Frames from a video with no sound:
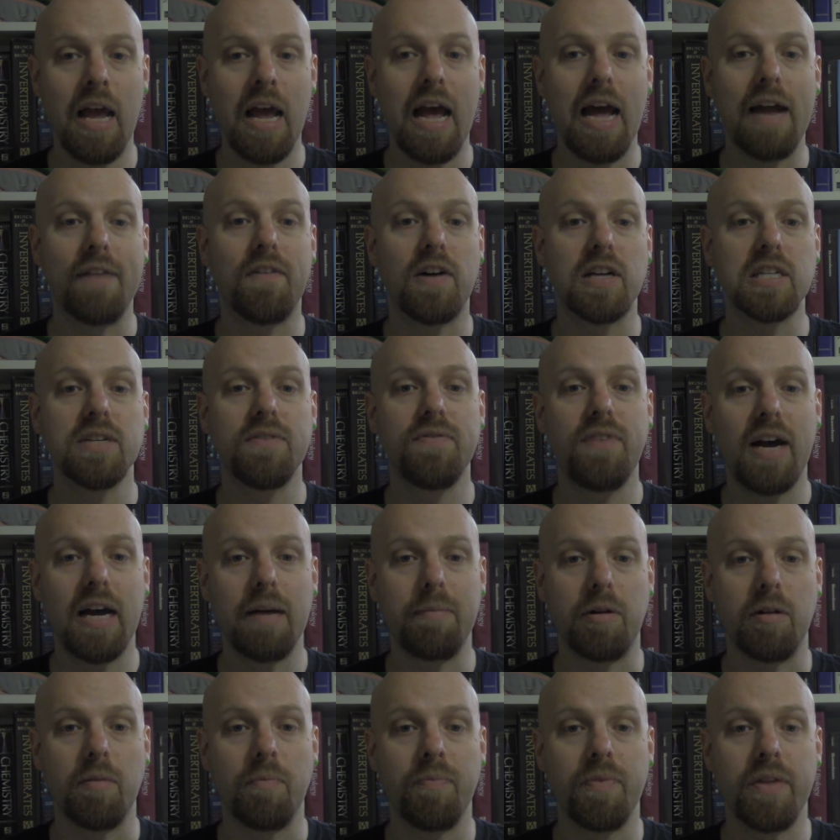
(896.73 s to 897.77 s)
And
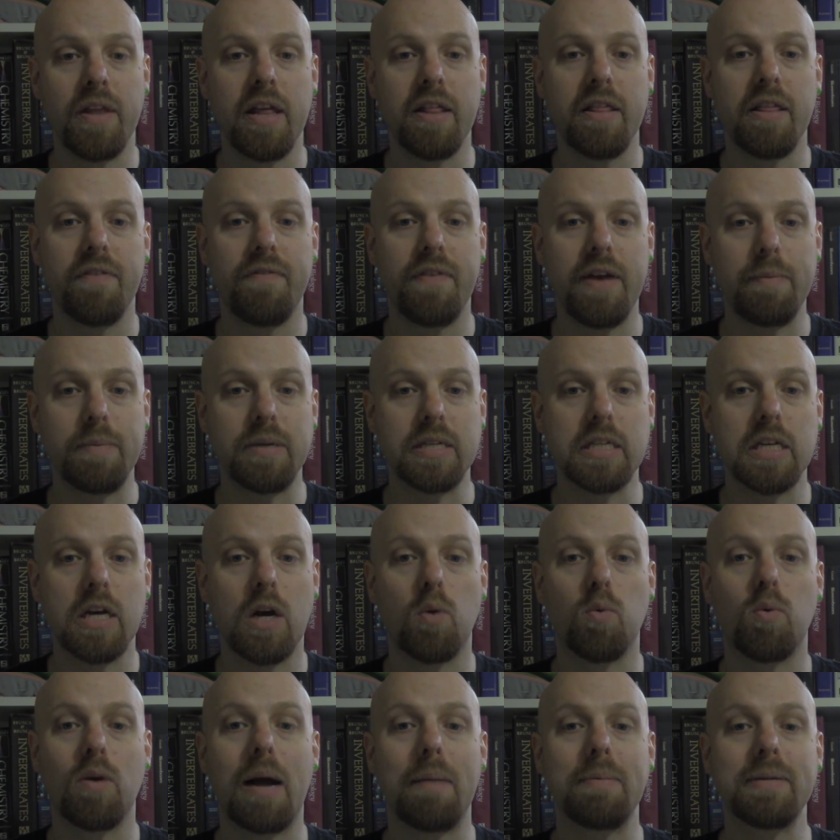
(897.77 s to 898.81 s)
falsifiable, the famous
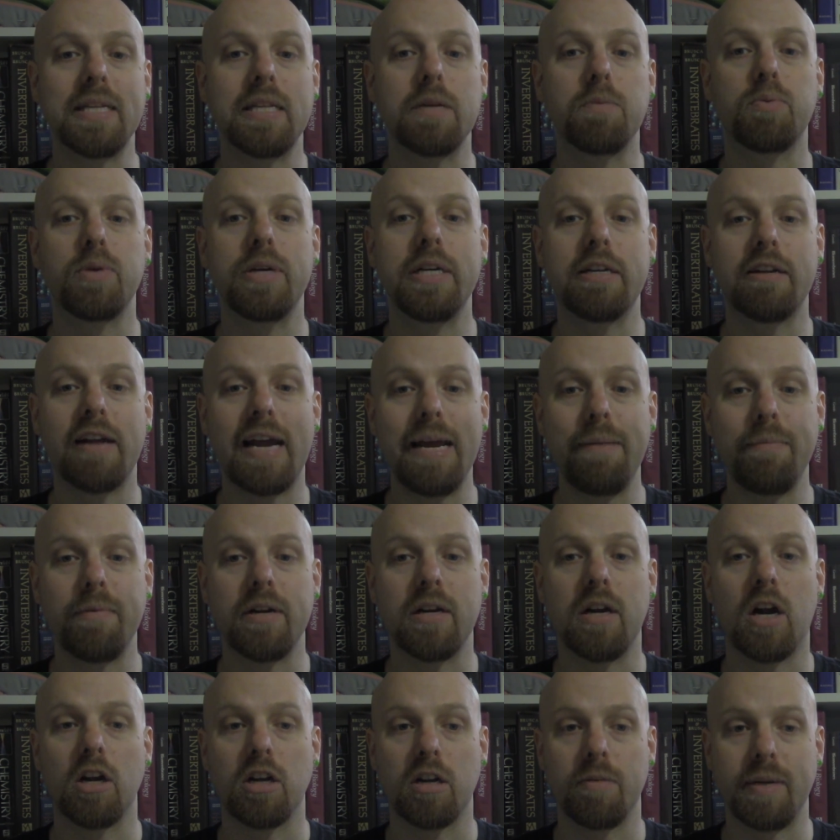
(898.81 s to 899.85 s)
rabbits in the
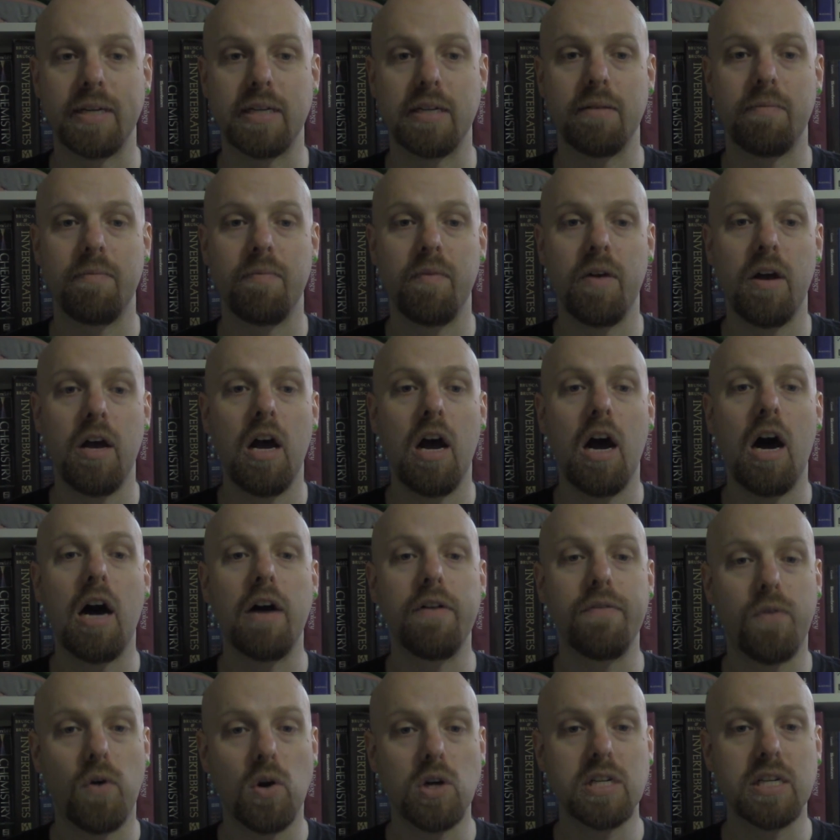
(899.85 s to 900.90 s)
Precambrian argument.
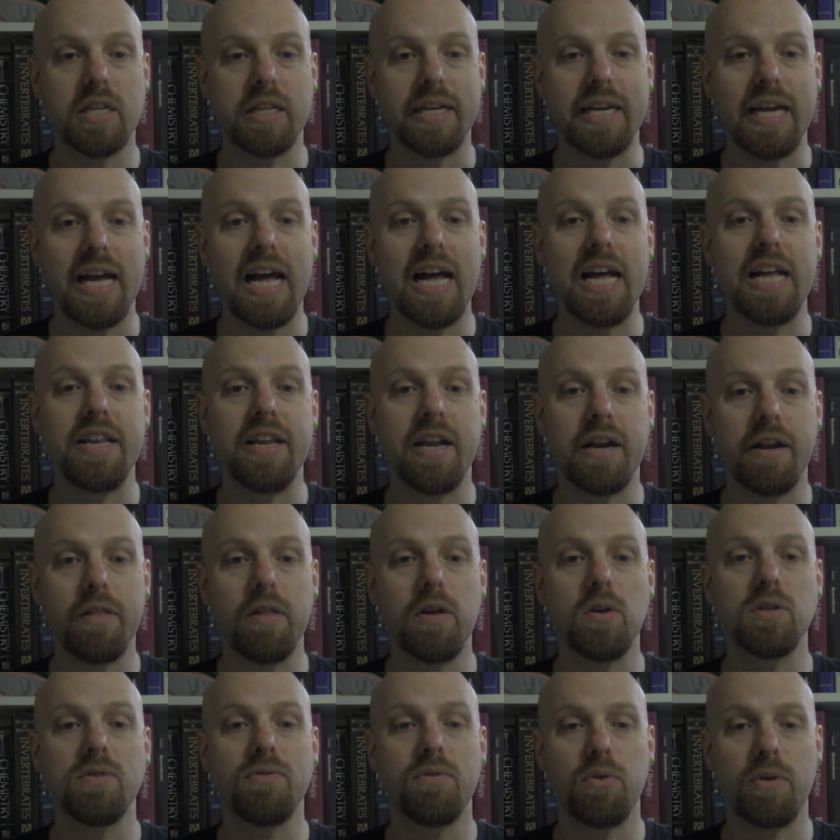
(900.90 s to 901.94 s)
Unfortunately, none of
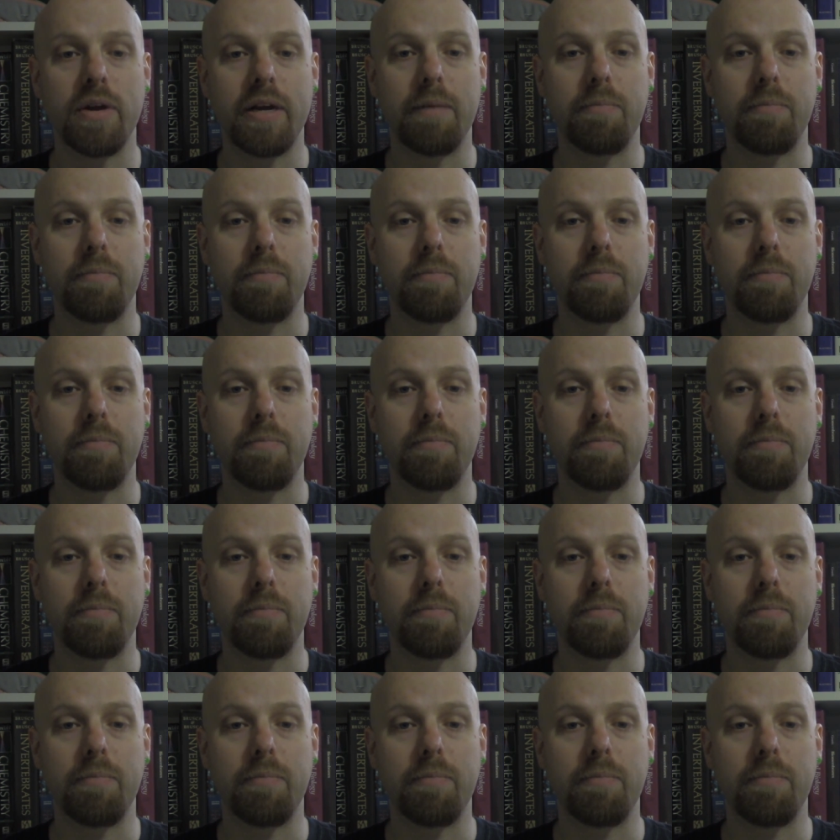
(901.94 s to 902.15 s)
those three